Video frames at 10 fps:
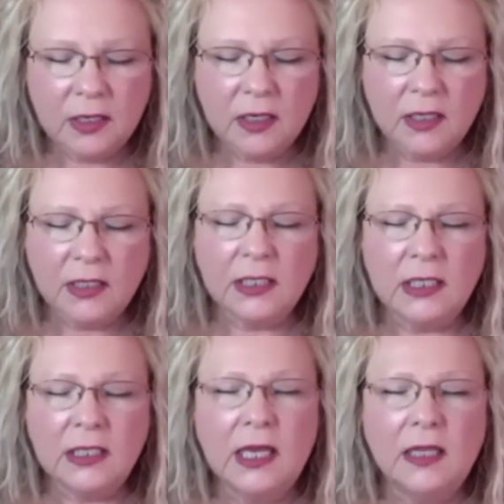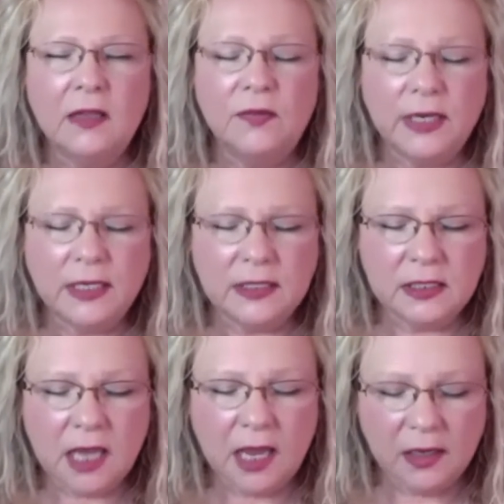in an elevated
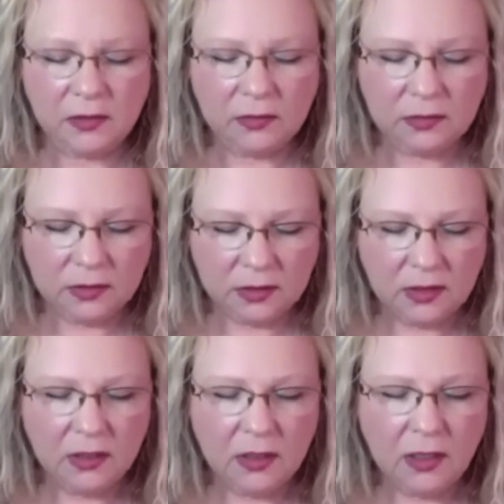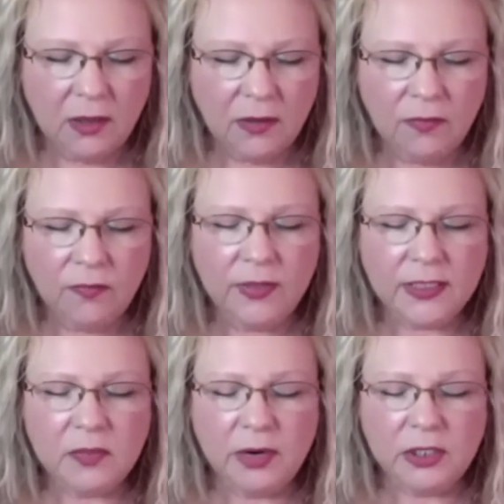style of
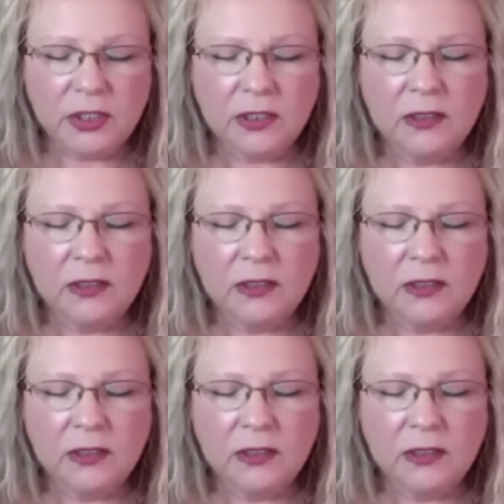expression.